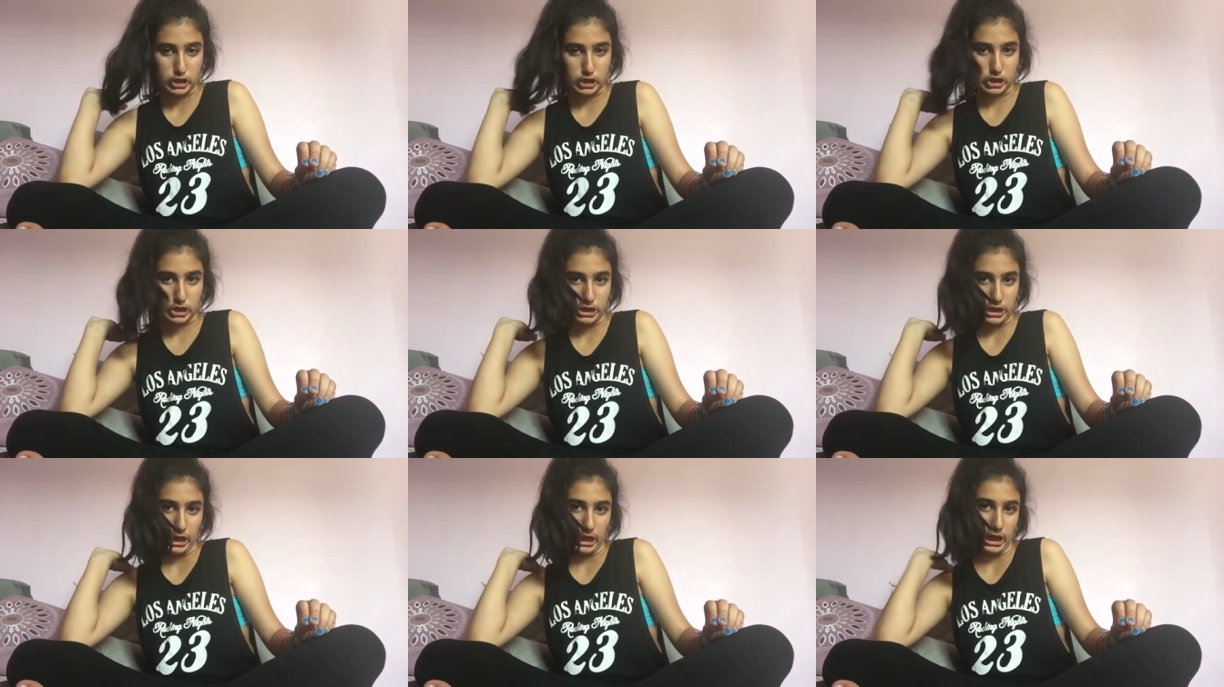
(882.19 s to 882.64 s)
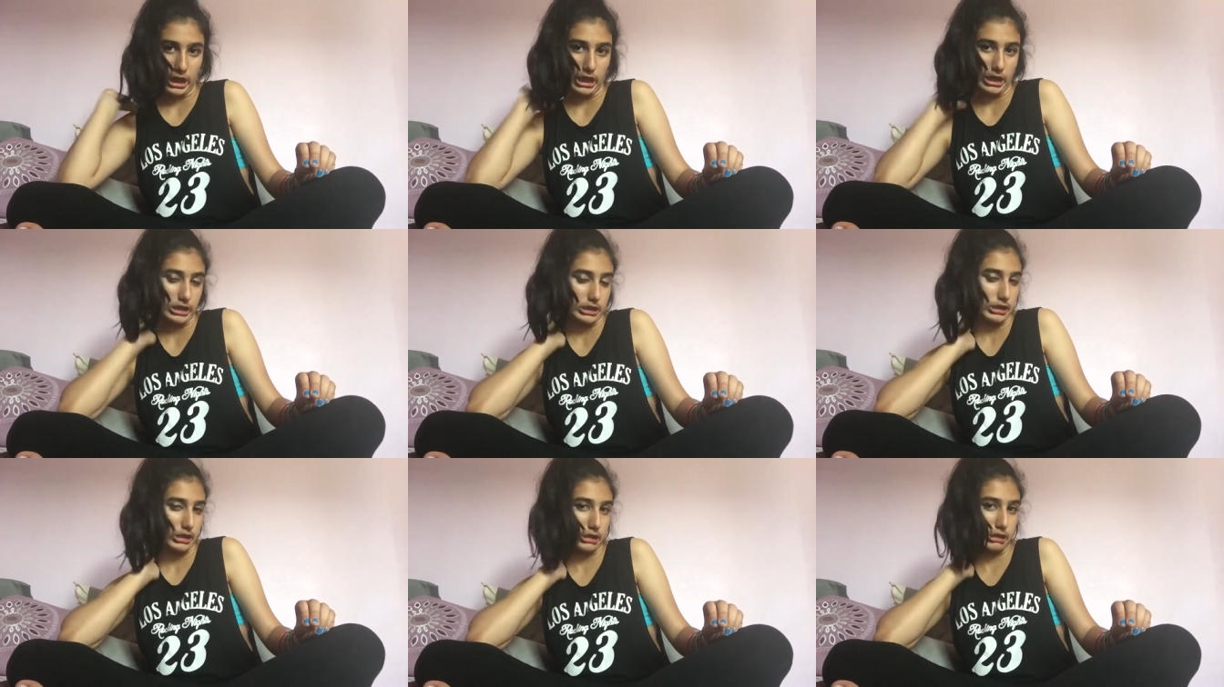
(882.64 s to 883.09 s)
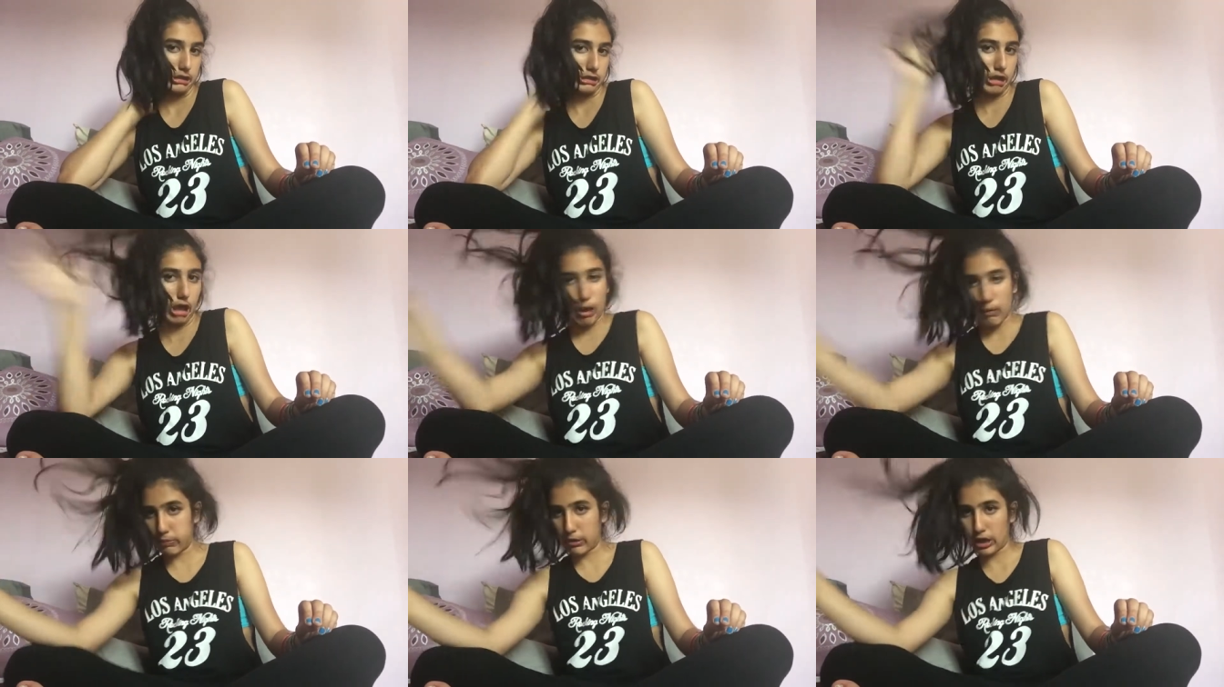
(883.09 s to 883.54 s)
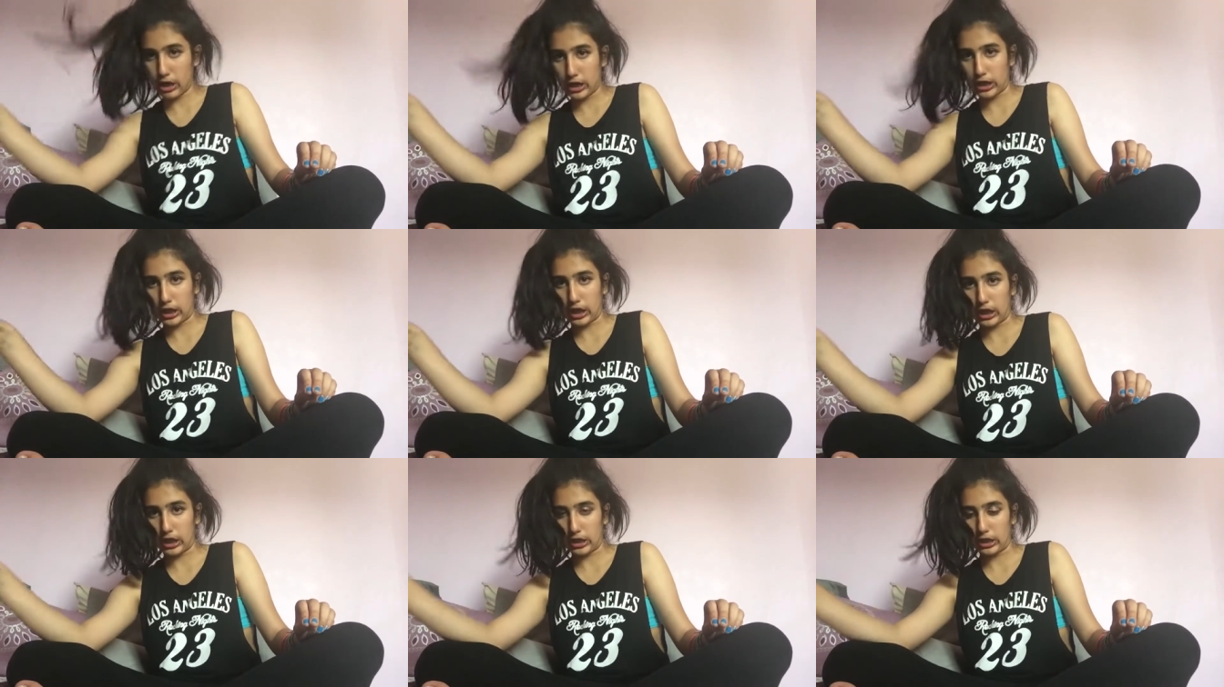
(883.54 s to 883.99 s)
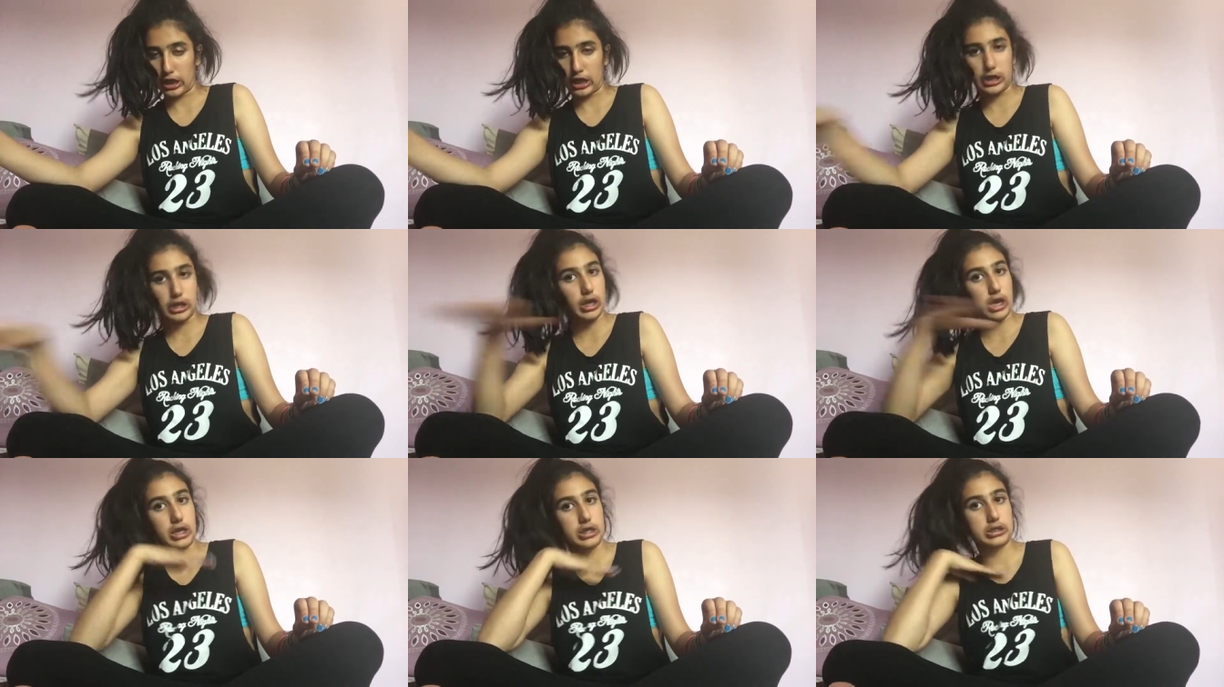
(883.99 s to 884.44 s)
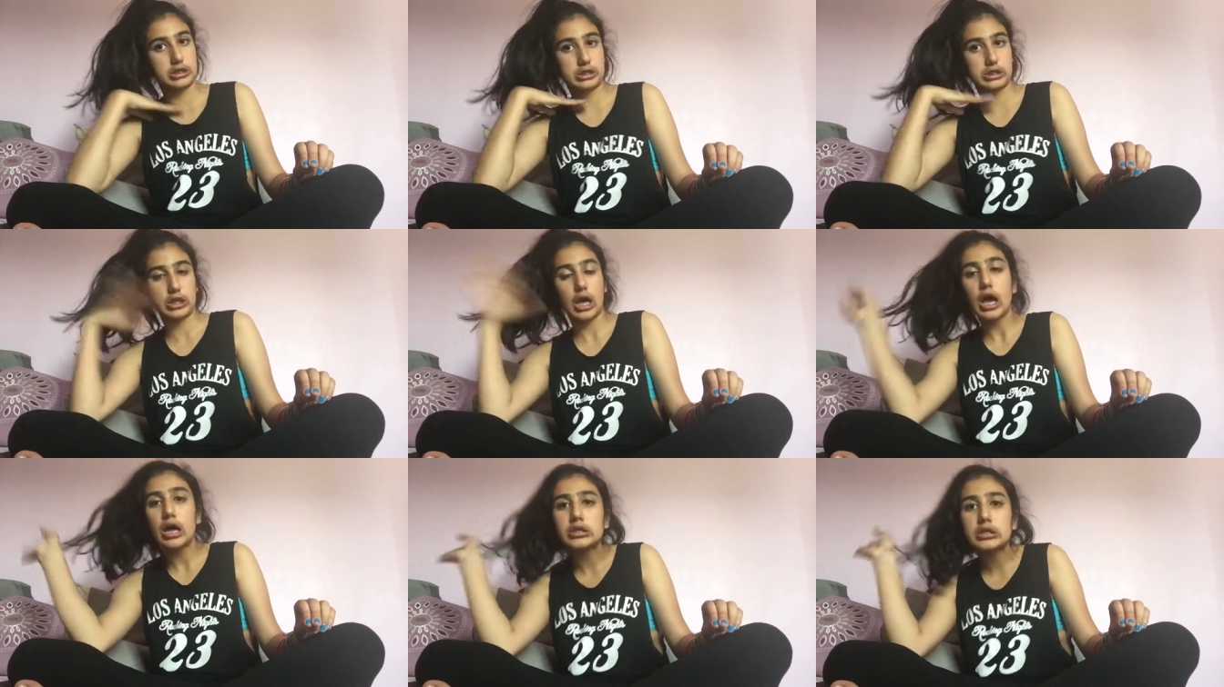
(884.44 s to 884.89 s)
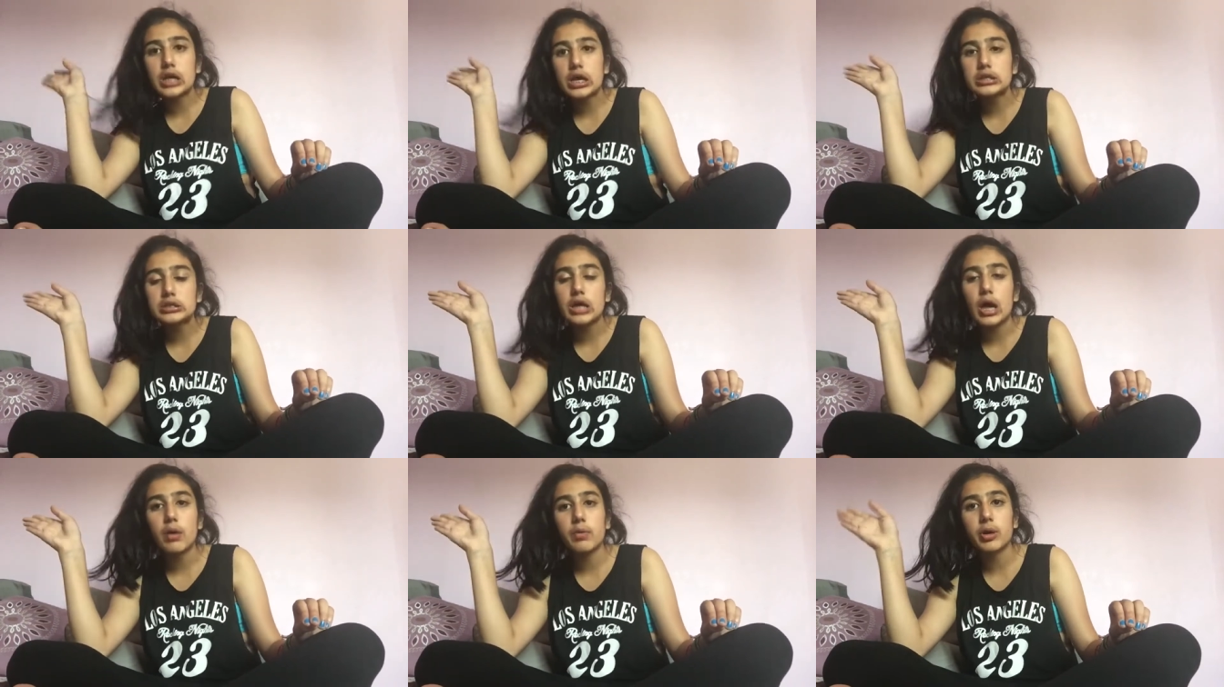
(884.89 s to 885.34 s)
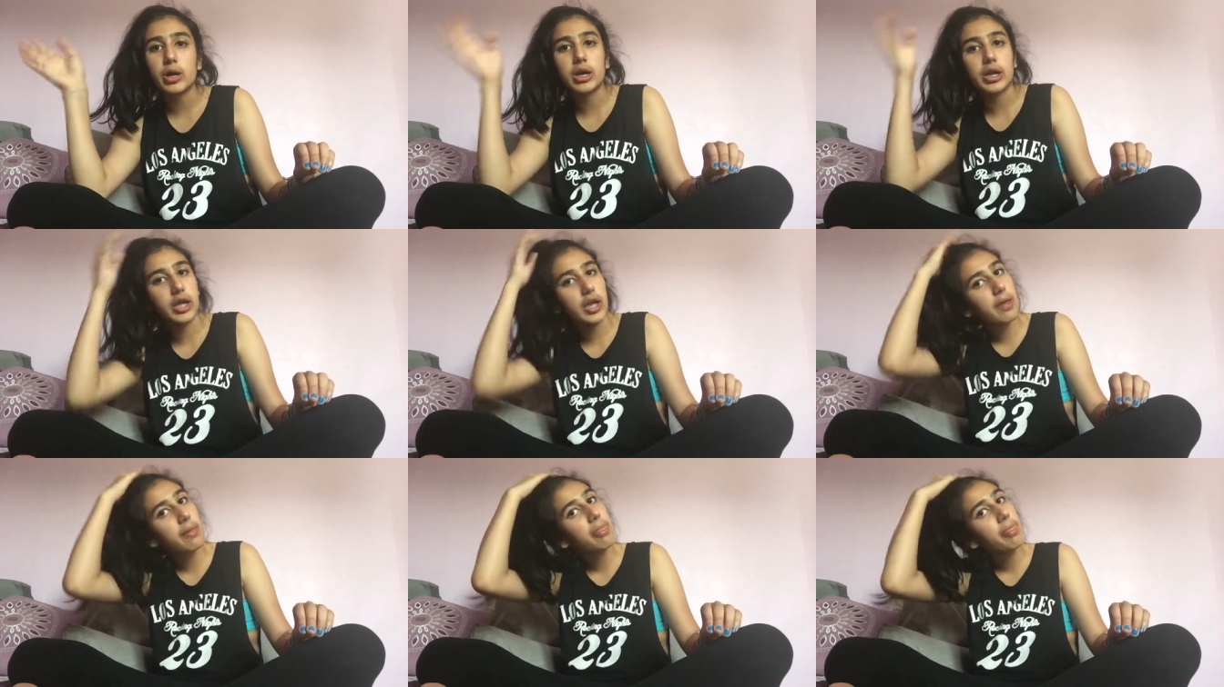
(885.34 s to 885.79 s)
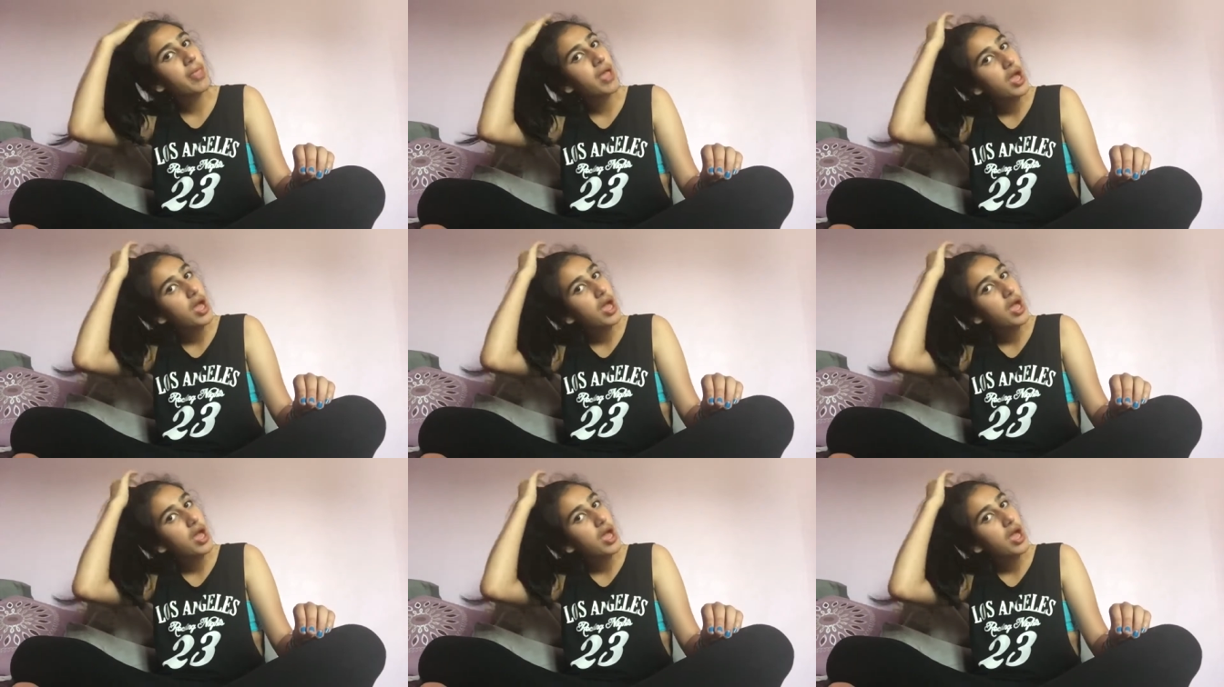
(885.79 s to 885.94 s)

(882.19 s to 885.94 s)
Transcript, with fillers: She is so pretty, like so, so, so pretty.